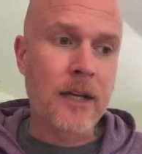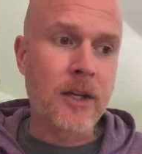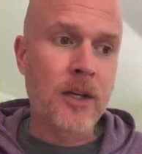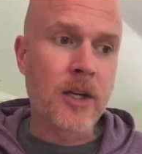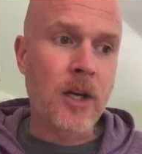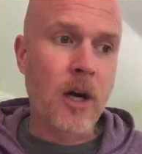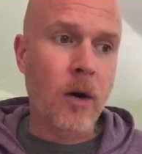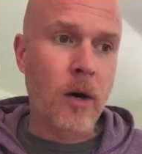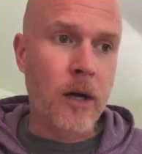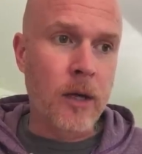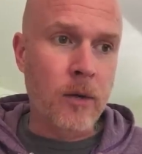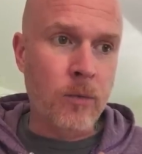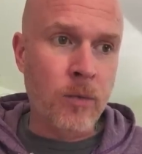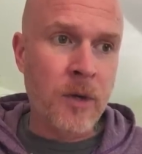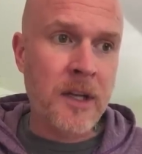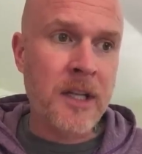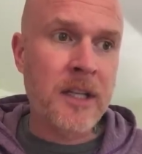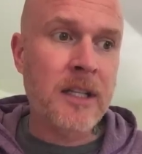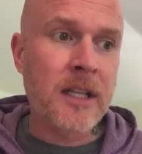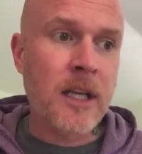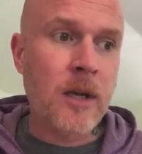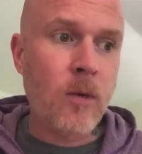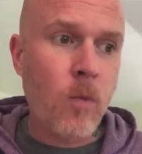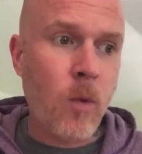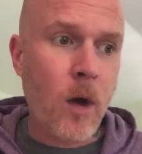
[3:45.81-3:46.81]
You know, it
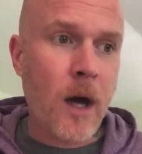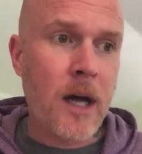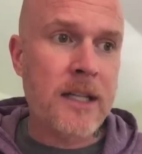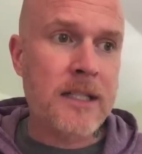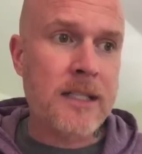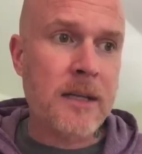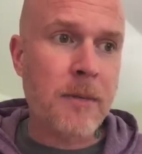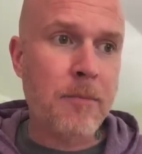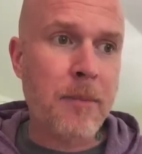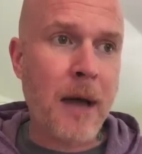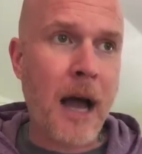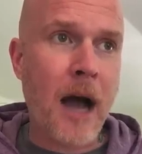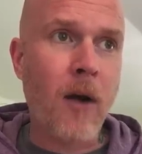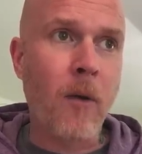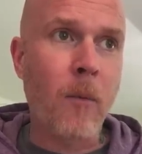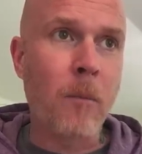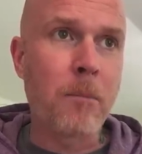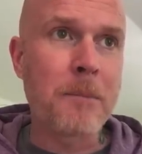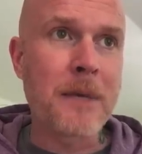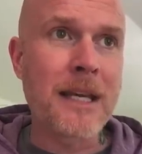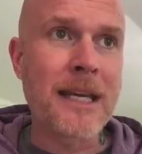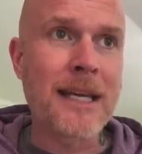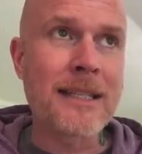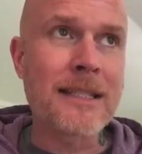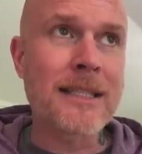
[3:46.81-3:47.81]
really was about
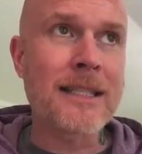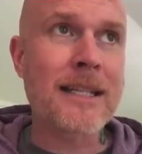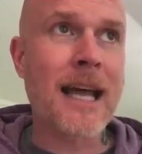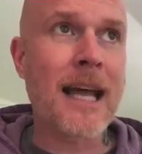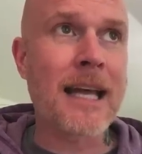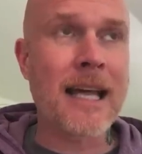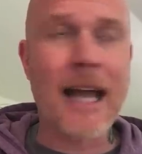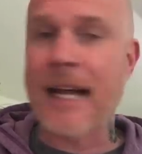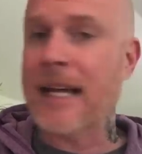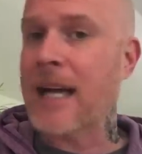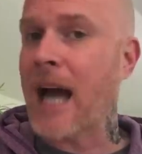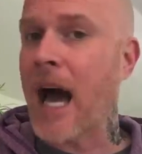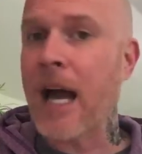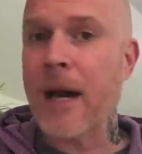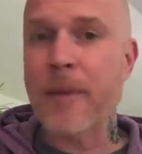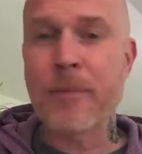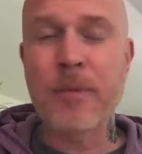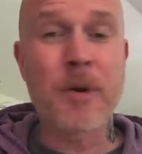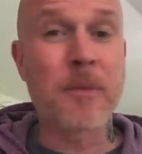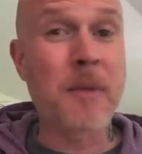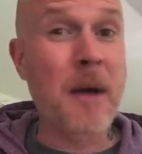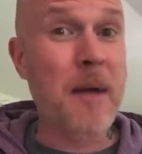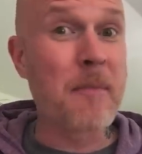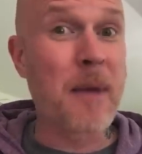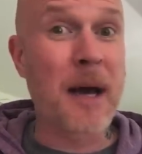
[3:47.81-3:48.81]
me saying, I got to
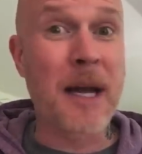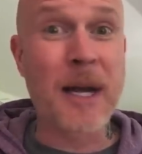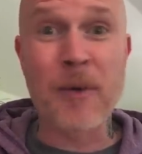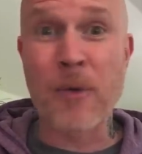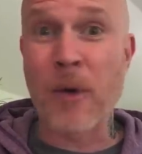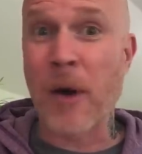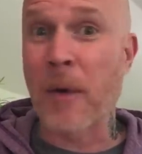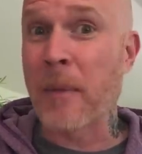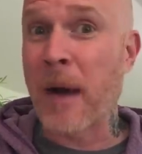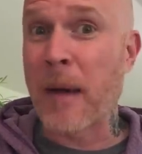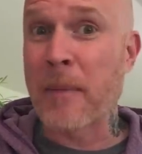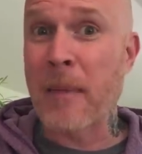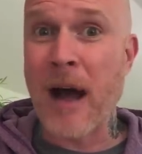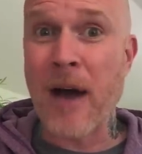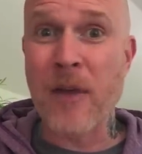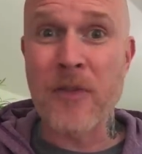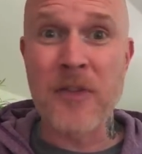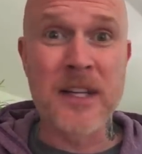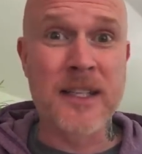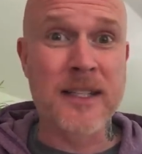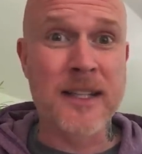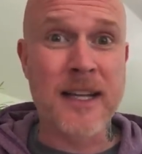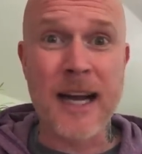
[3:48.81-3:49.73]
put my money where my mouth is.